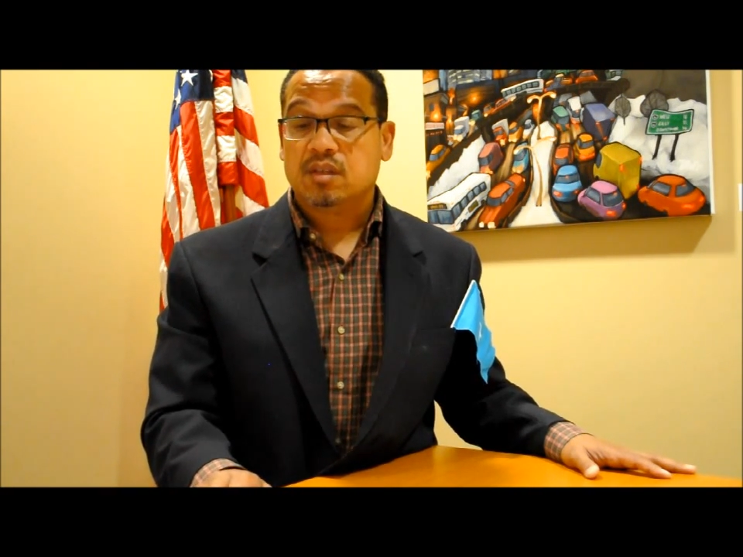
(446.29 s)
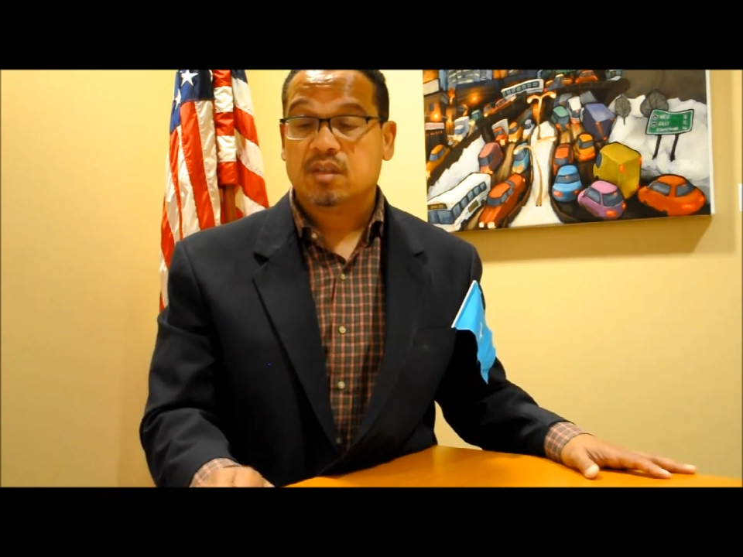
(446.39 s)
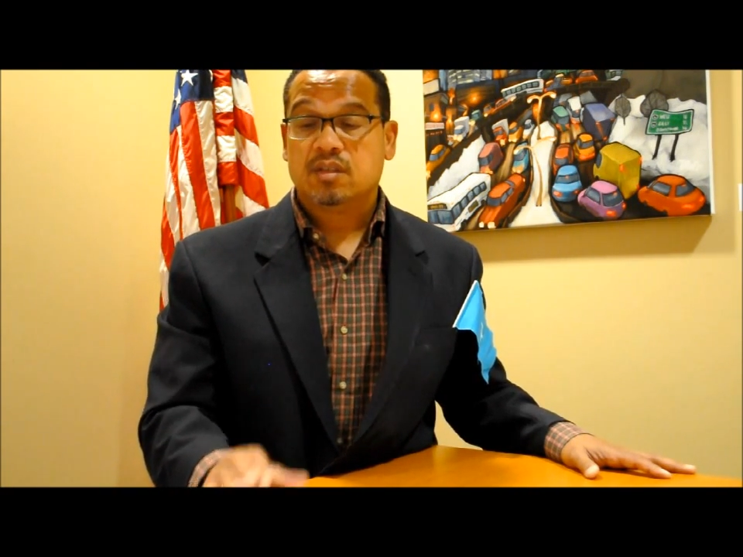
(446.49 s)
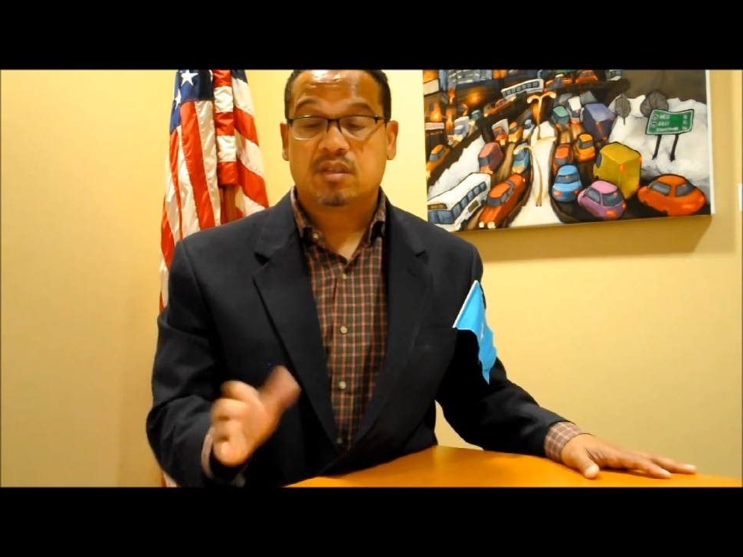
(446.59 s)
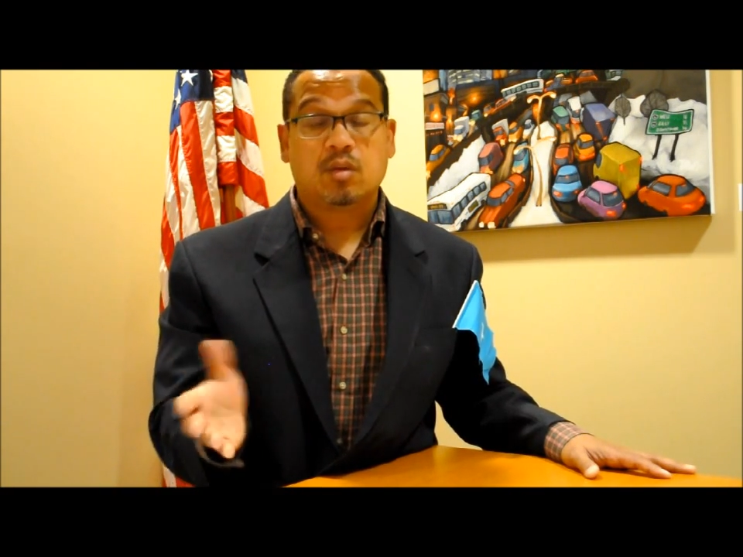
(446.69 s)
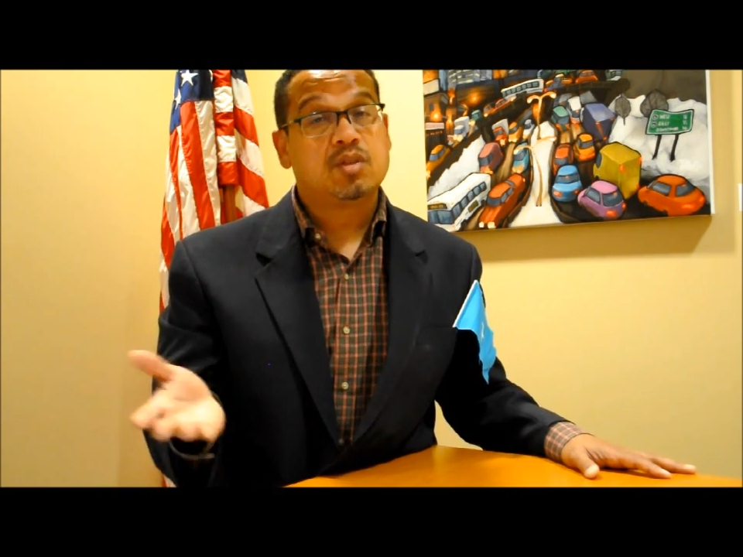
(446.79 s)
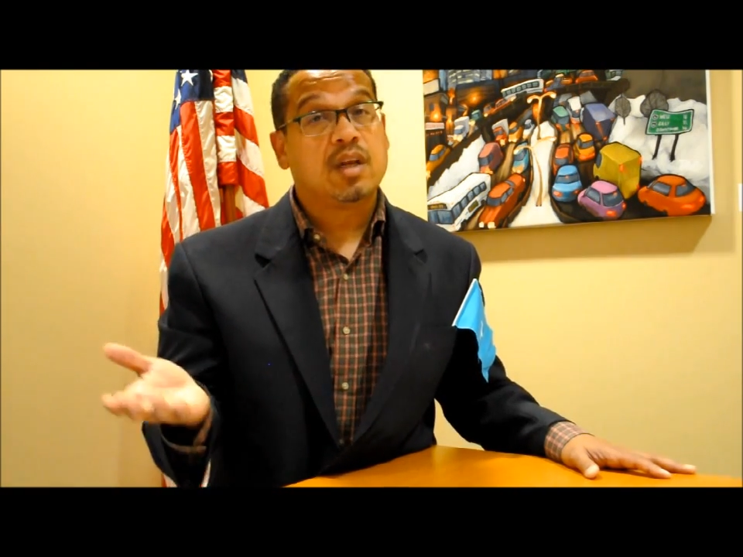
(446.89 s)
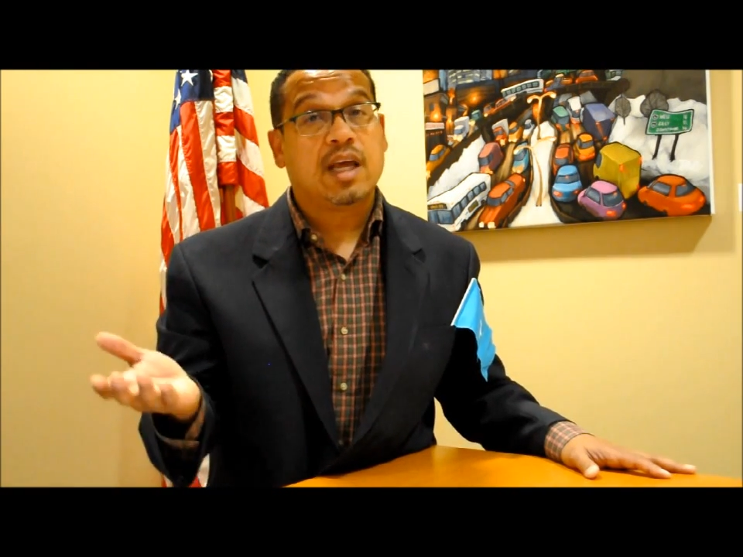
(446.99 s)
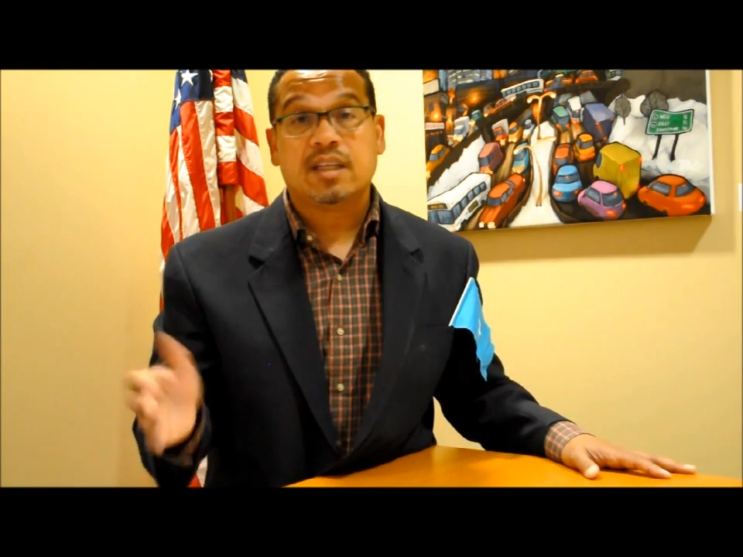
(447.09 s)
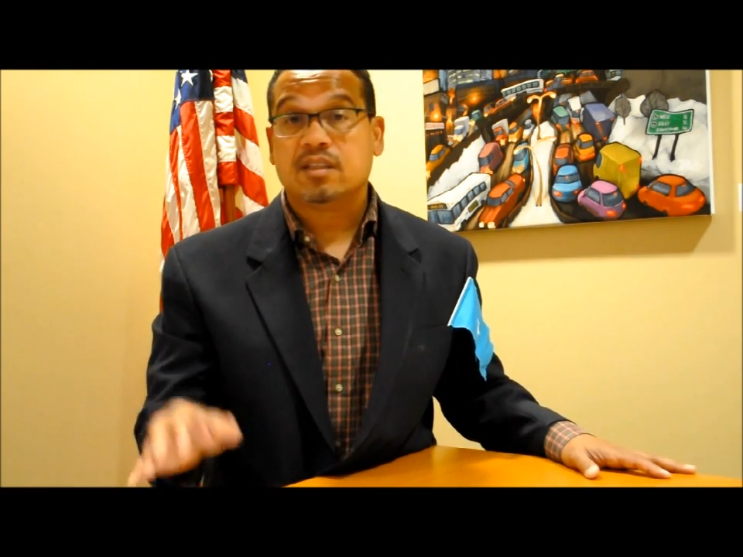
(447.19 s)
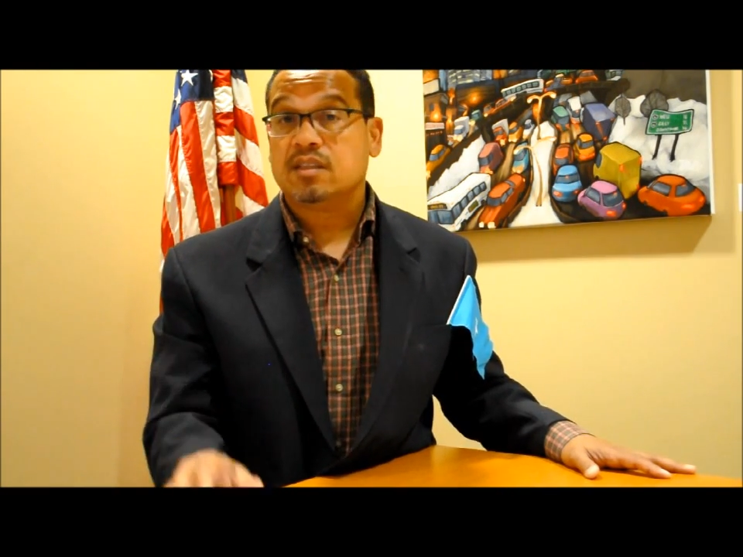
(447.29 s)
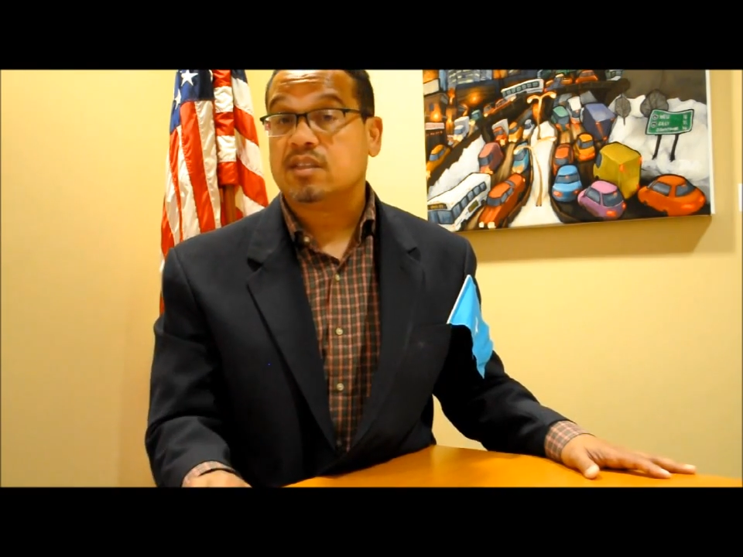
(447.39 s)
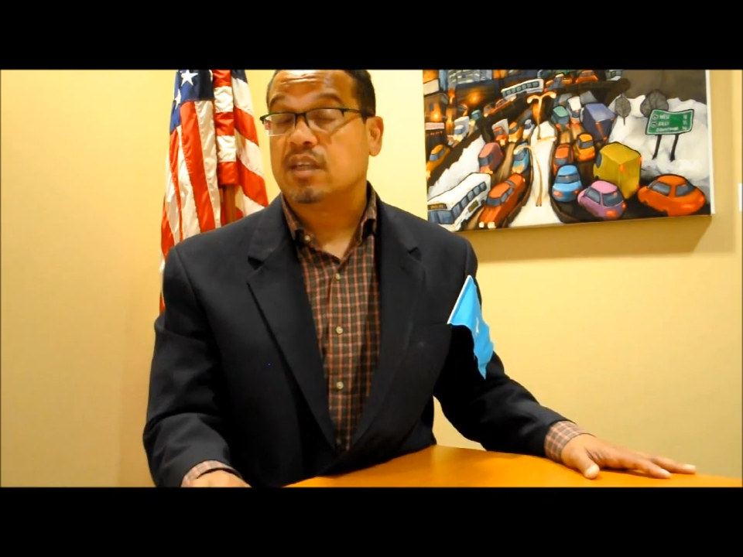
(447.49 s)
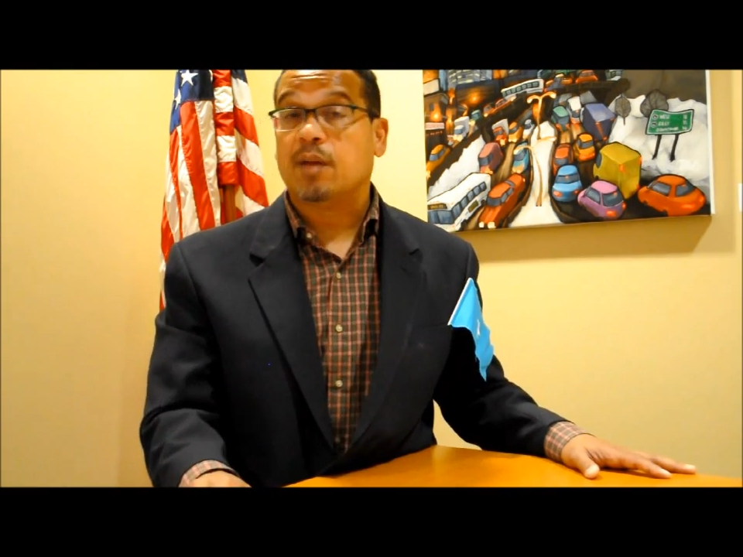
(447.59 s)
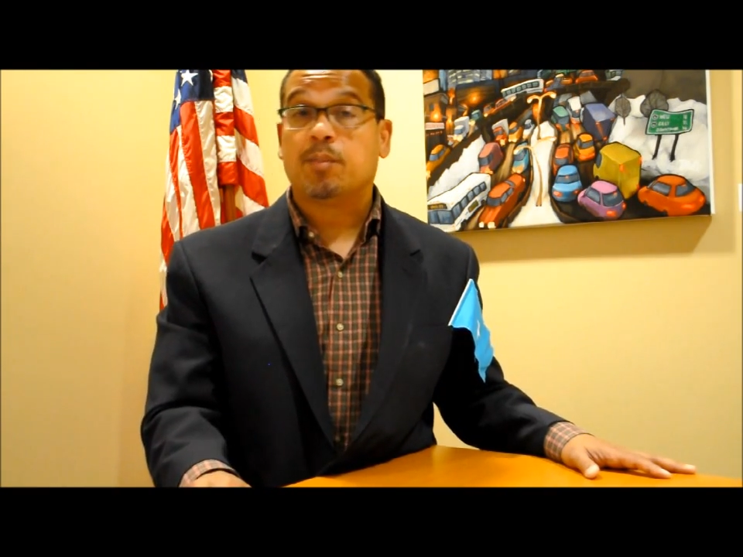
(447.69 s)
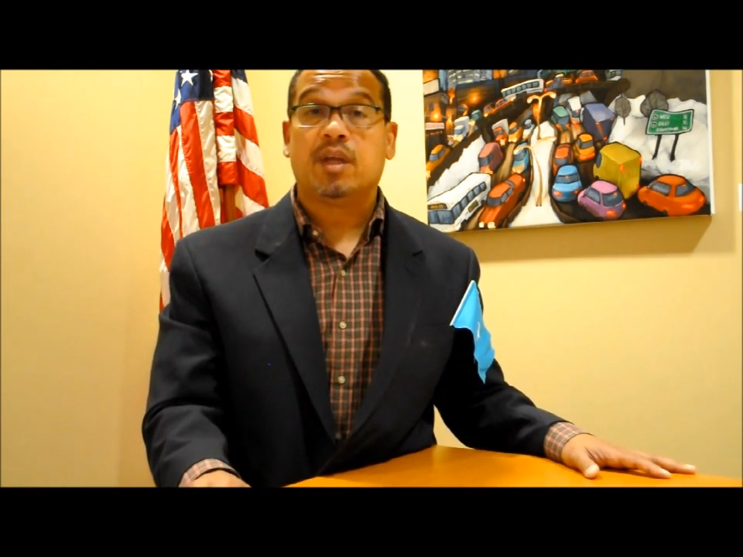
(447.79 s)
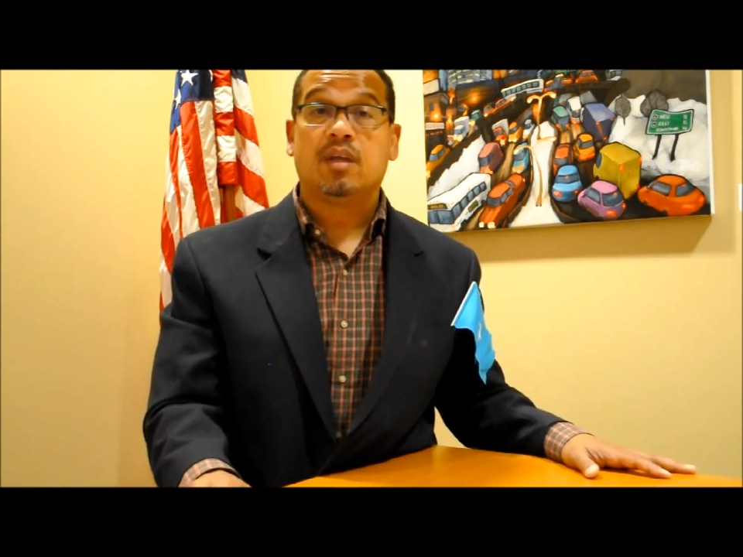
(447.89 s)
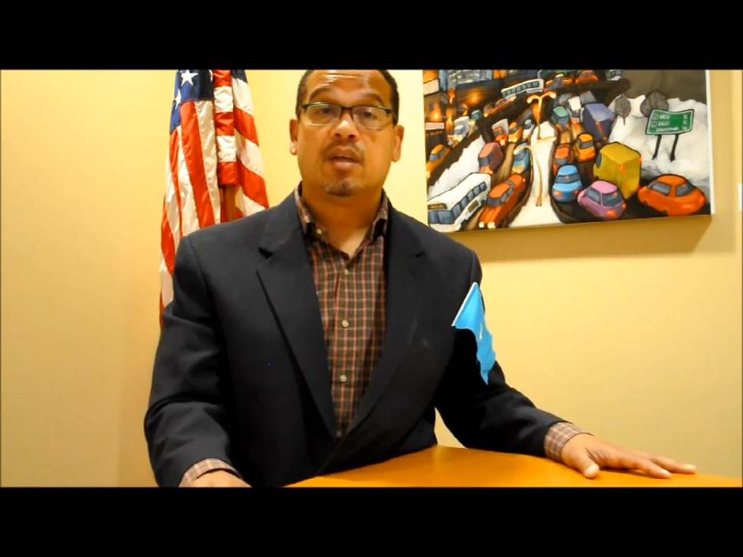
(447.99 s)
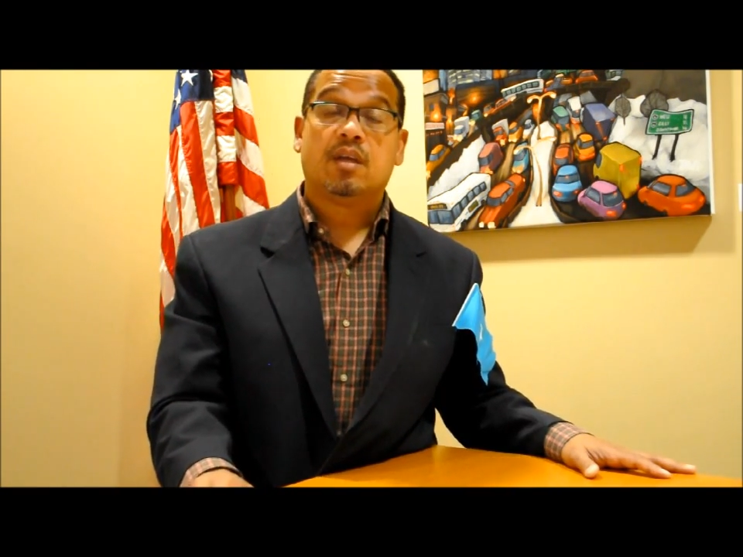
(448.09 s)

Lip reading: socializing, shopping,